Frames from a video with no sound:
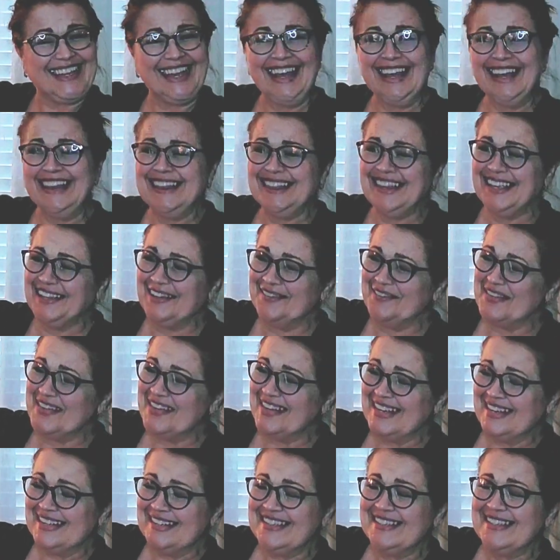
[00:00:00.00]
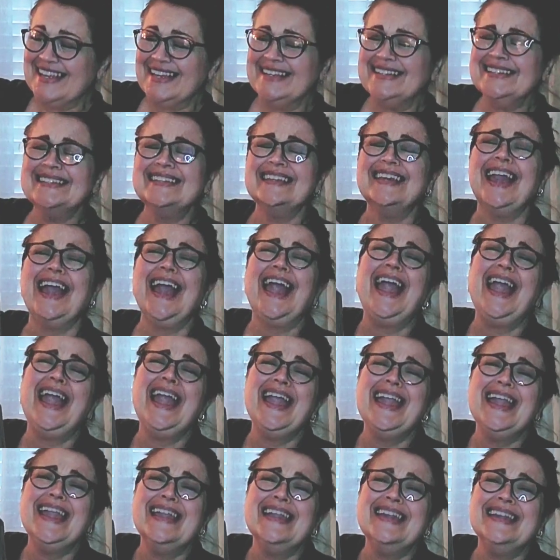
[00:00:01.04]
I love it, it says
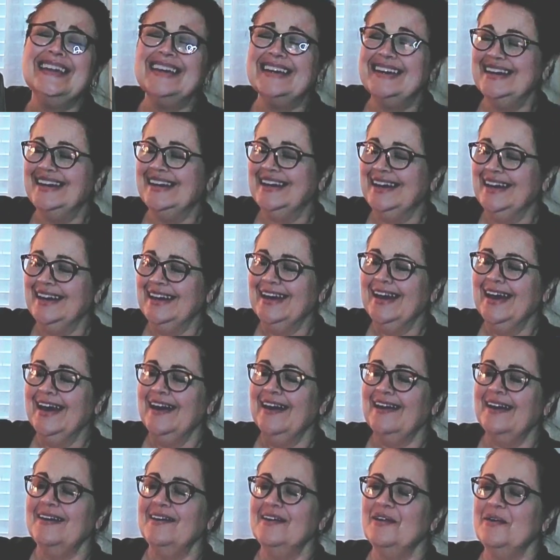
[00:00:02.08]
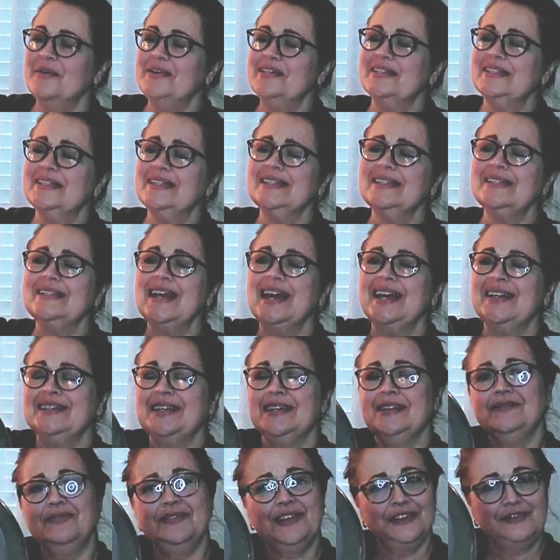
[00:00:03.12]
cake. Oh, is this
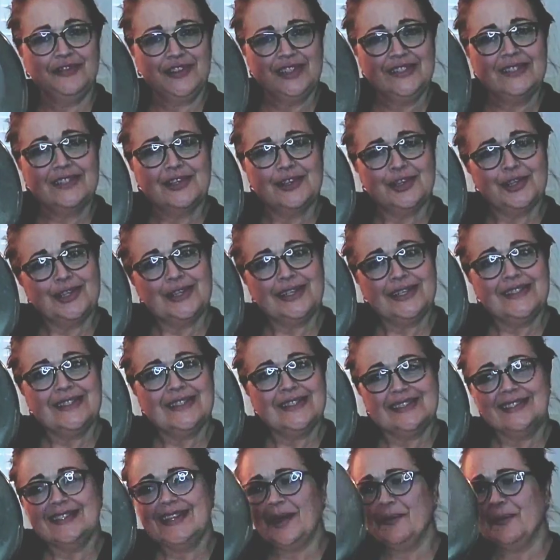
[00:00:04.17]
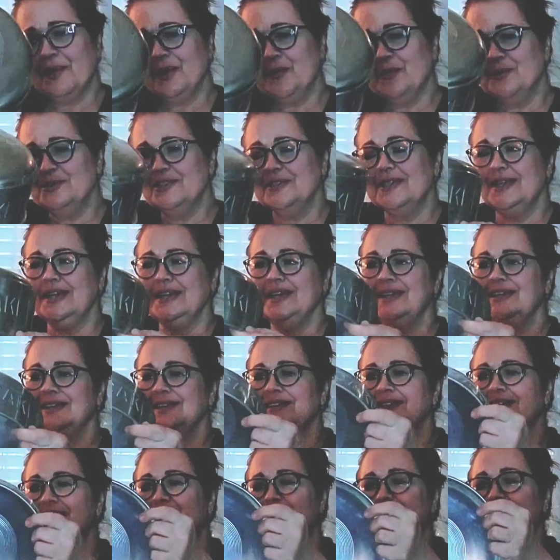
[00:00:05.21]
1950s goodness? Is that what we're seeing?
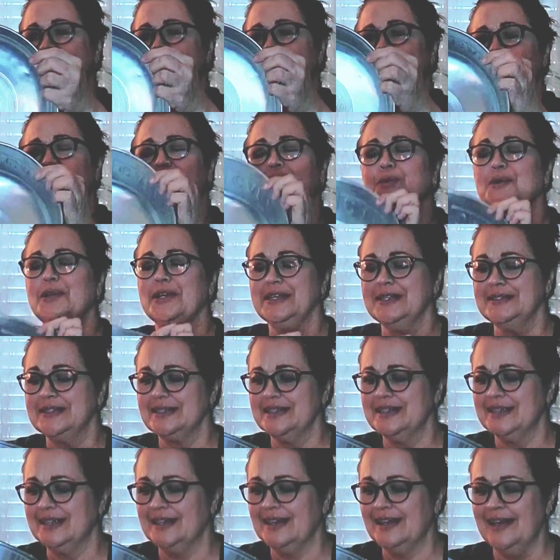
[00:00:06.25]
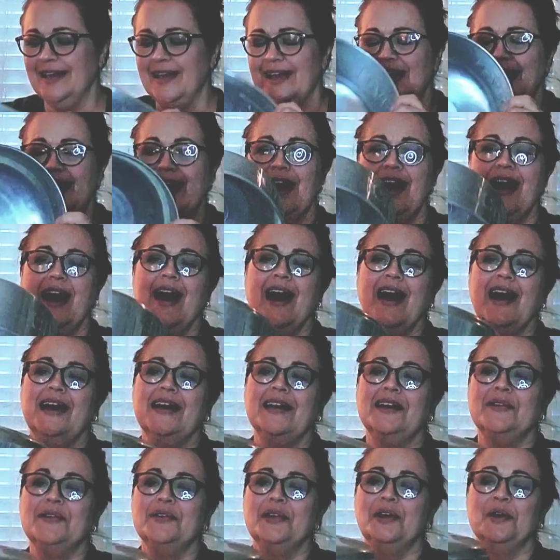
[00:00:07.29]
Or is it 40s?
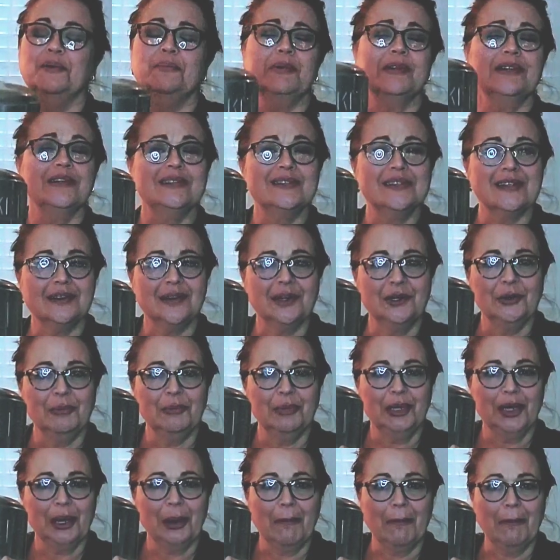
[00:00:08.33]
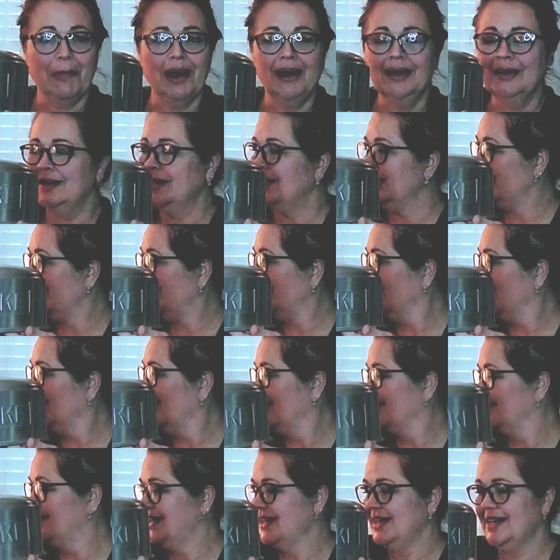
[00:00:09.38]
I don't know, but it's aluminum and I
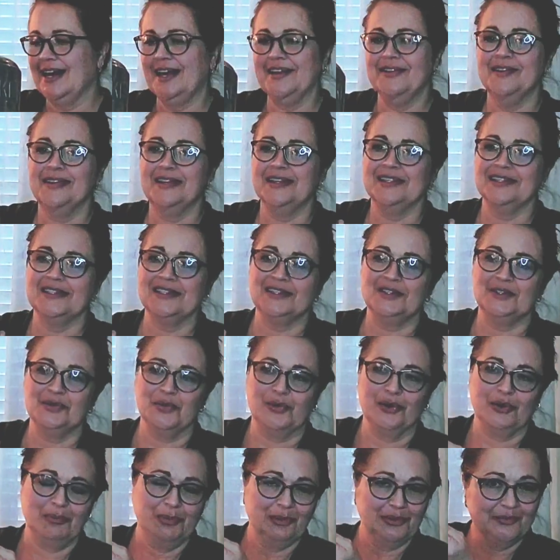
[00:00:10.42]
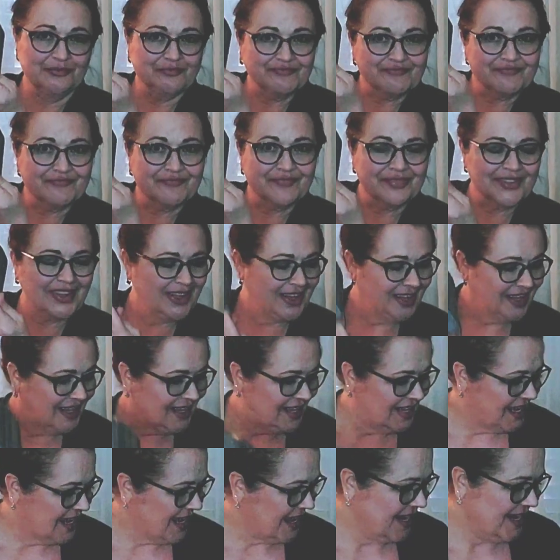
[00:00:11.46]
love it and I think it's adorable
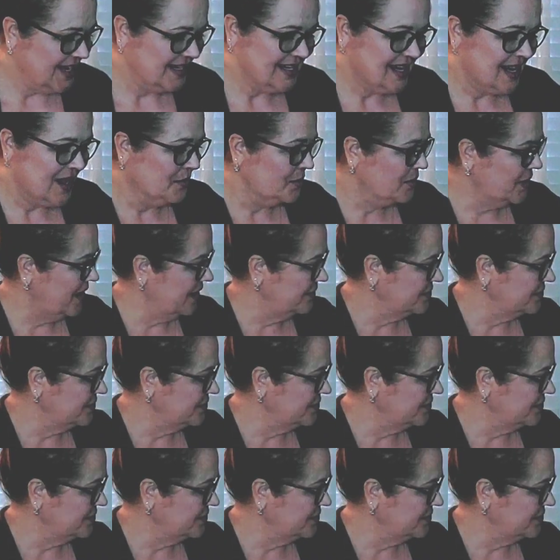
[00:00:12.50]
and I will